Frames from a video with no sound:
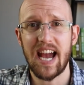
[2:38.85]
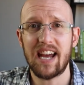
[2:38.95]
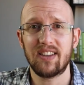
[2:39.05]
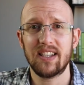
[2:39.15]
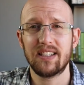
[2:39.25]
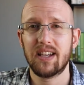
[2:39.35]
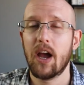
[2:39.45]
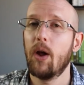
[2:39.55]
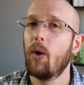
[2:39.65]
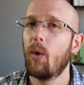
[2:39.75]
analyst,
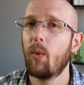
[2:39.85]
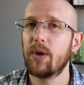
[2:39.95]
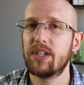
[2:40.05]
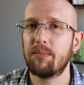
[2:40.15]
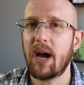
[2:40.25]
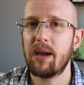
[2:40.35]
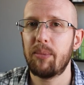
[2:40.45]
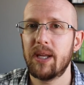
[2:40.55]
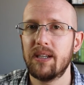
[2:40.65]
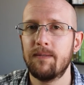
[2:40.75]
which, in my
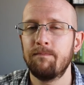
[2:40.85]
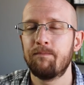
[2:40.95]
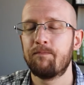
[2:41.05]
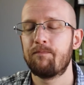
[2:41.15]
opinion,